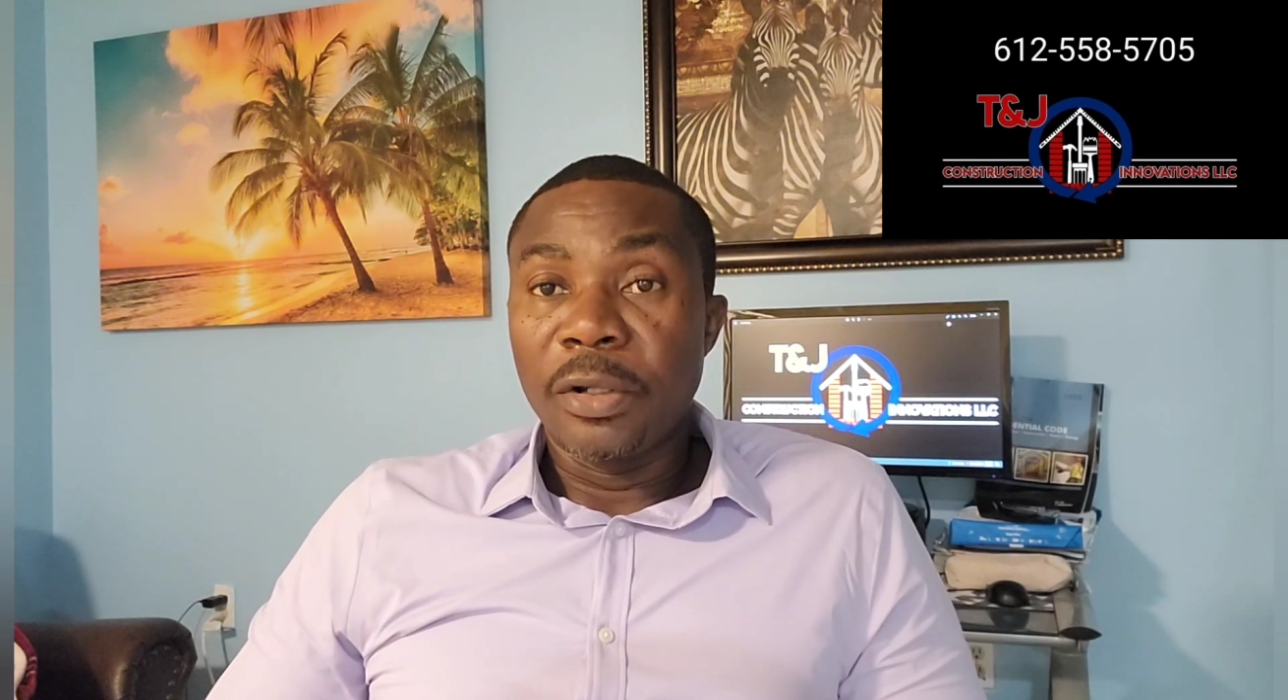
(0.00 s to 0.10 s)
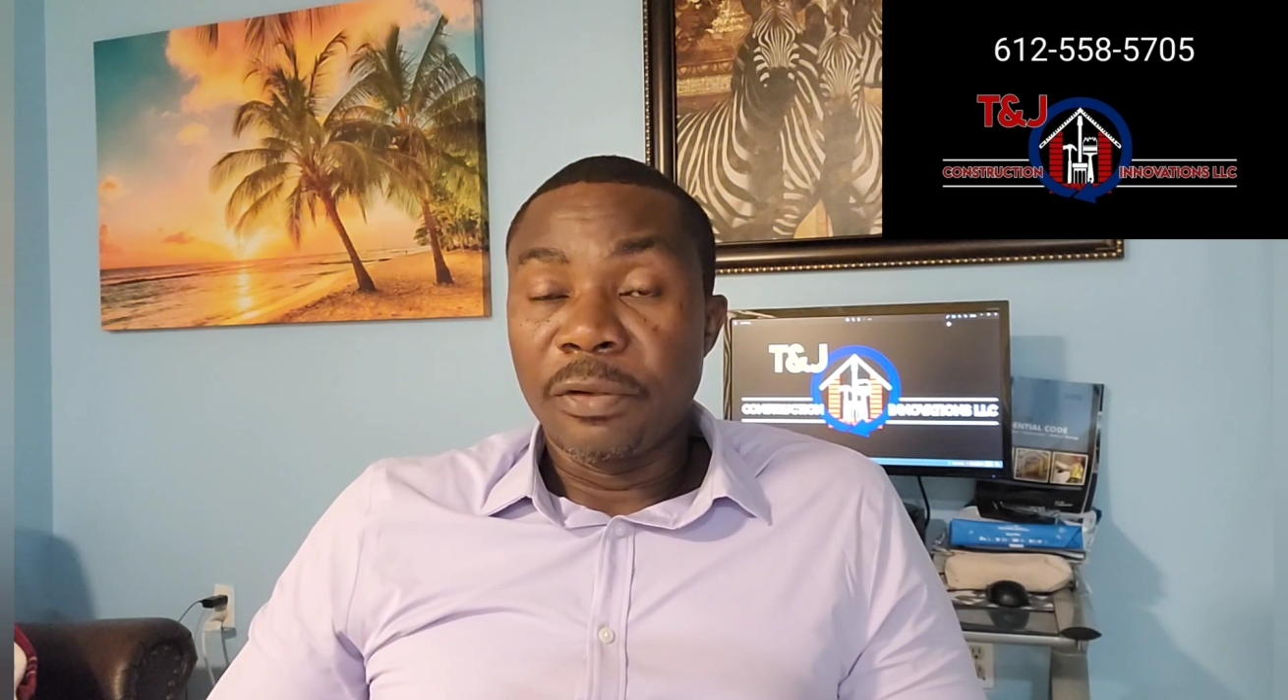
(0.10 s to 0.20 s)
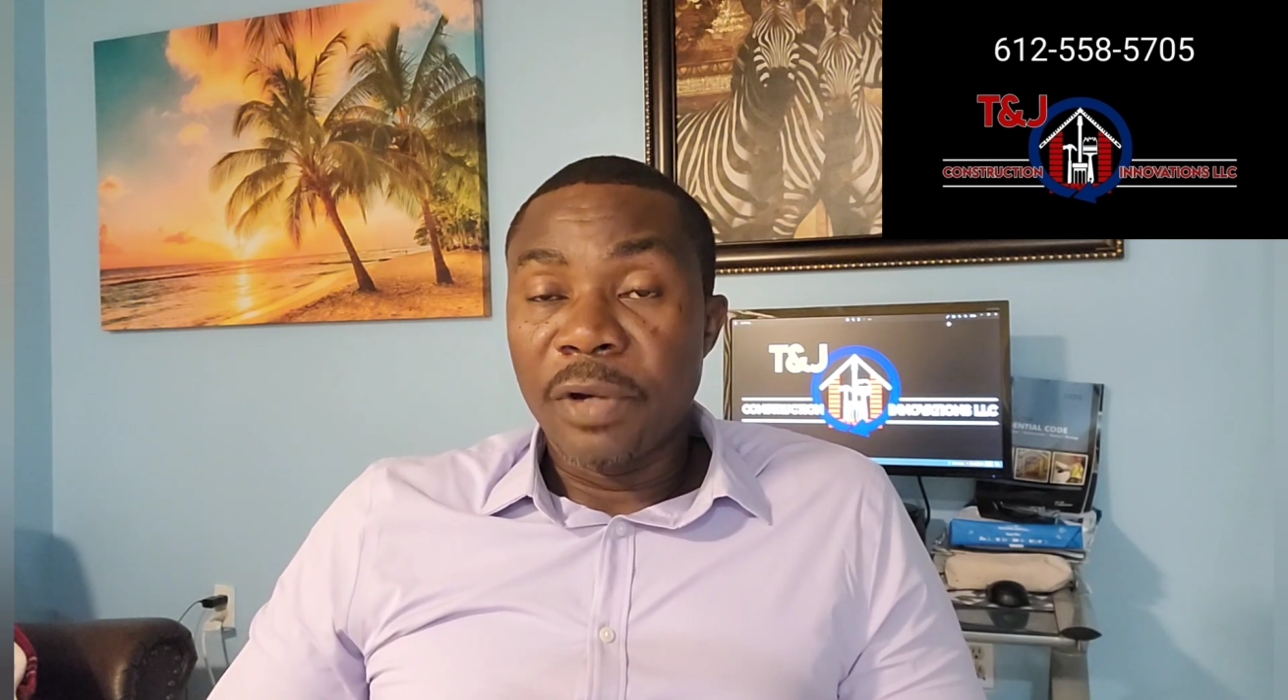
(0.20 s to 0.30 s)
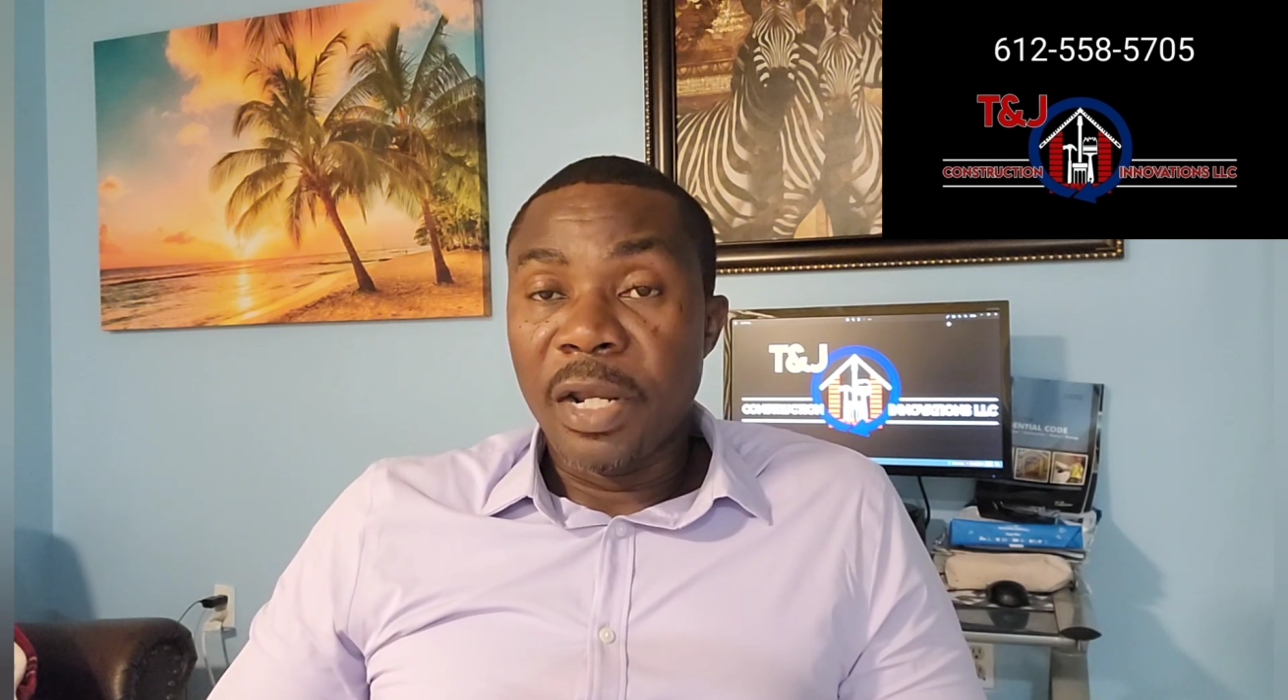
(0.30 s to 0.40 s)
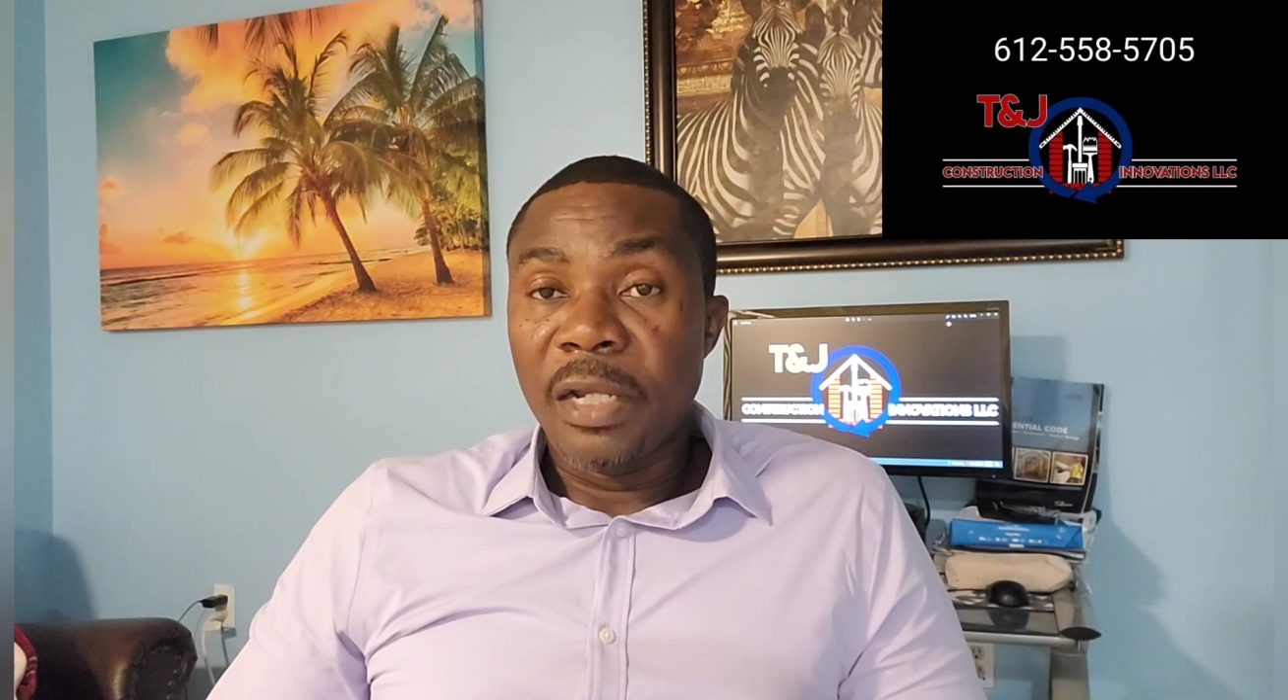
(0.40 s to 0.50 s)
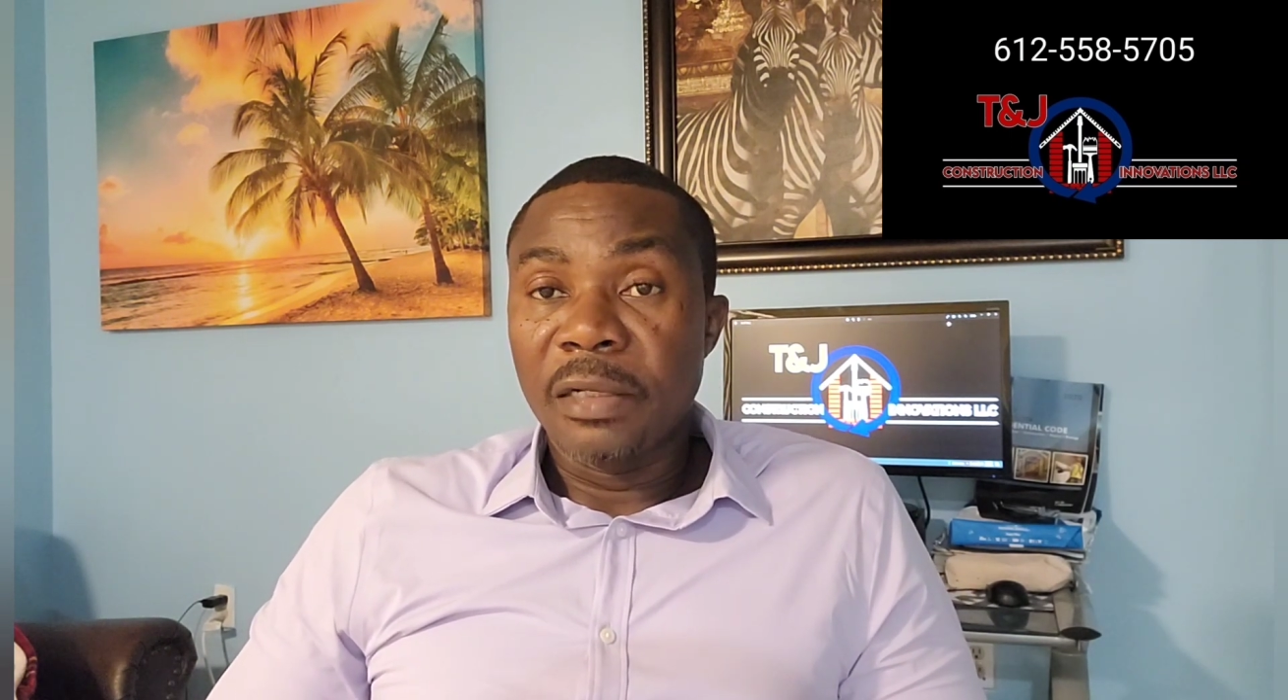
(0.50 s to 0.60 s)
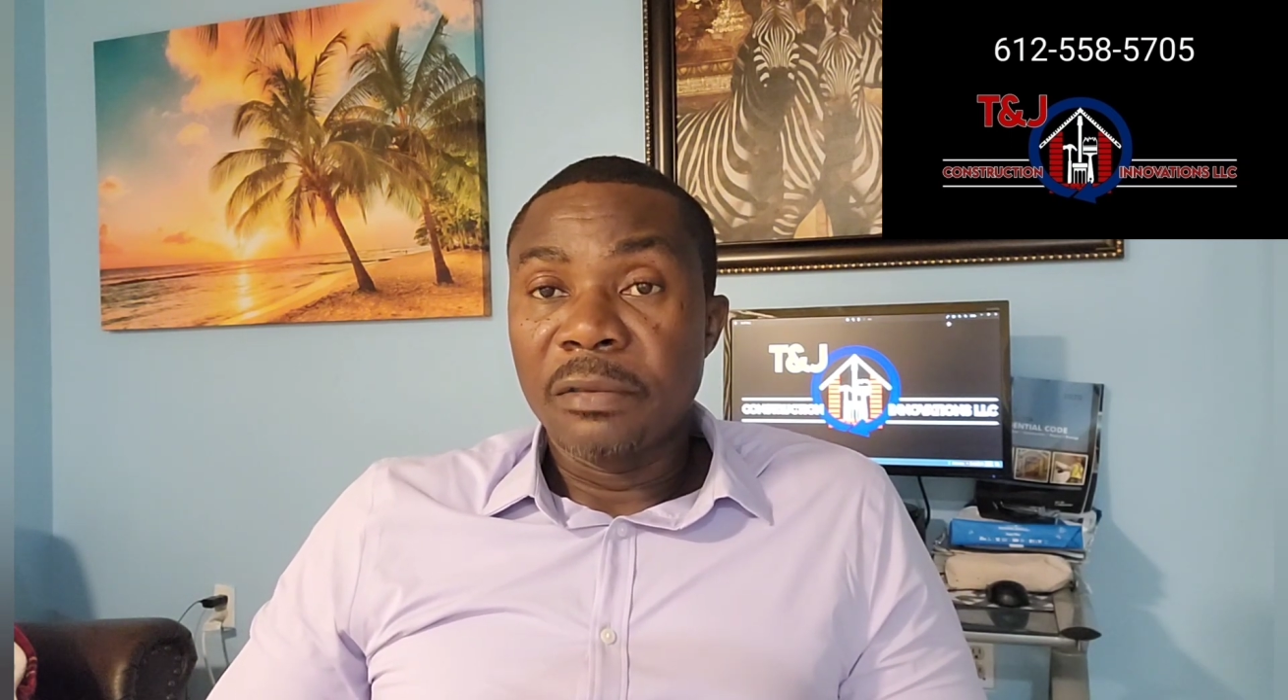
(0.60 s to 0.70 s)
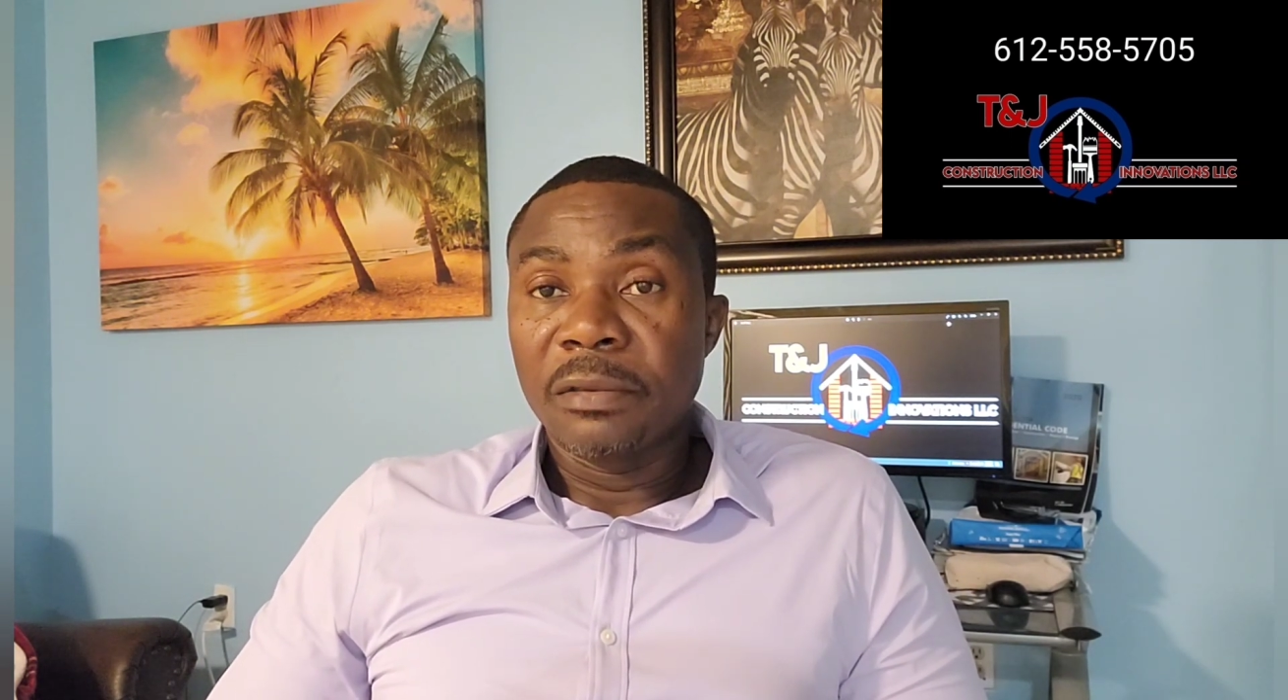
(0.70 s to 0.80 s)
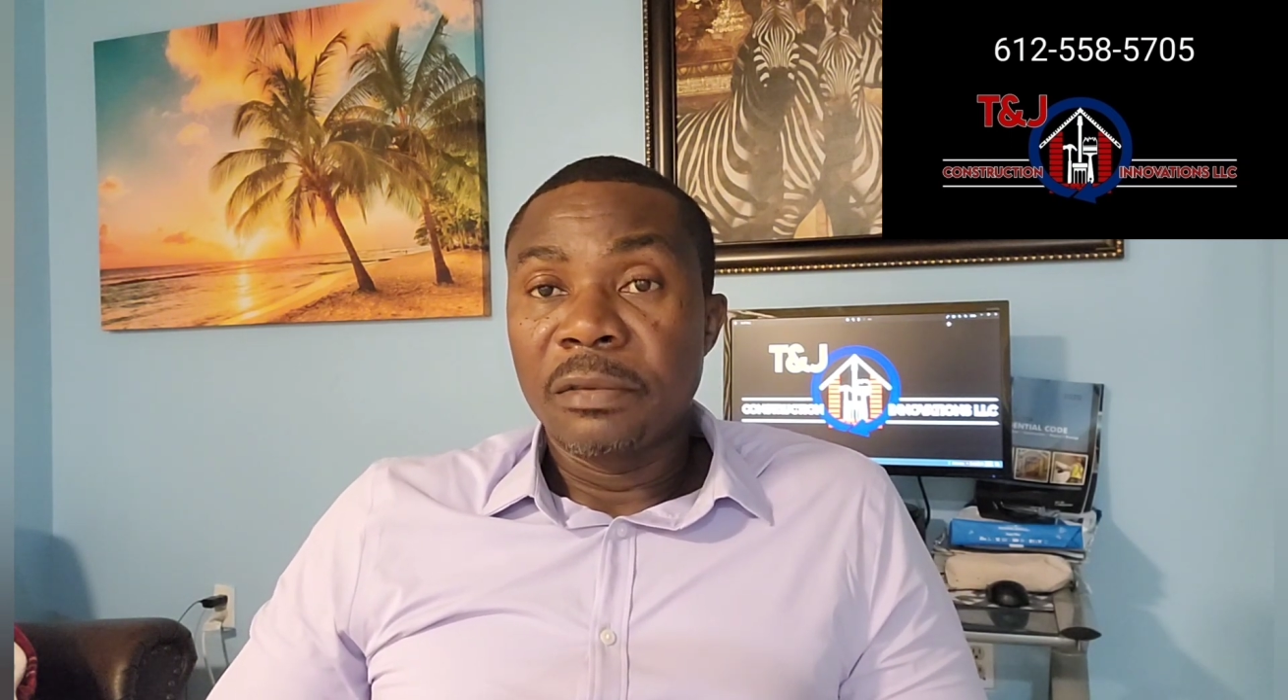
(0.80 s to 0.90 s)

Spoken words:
ground